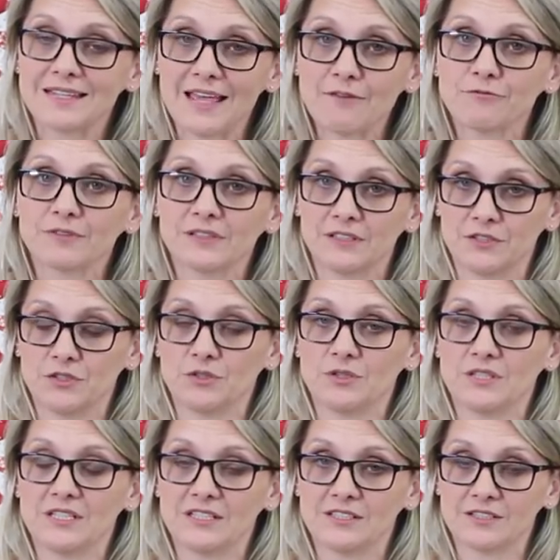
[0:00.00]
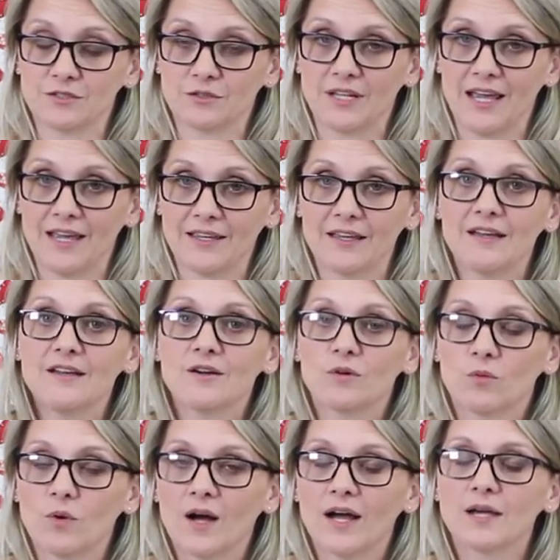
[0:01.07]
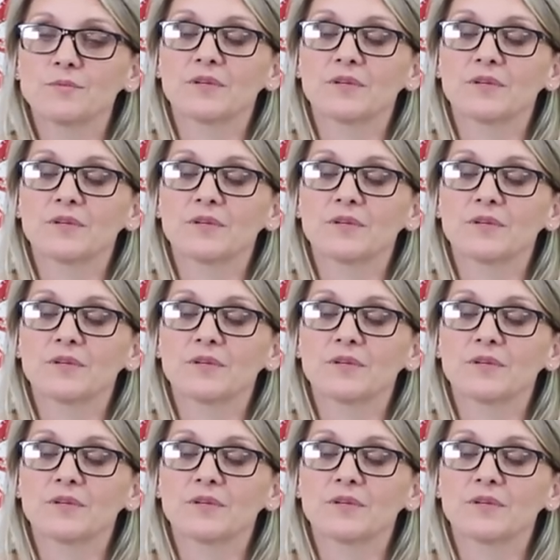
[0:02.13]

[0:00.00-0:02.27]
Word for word: definitely you need today. Why?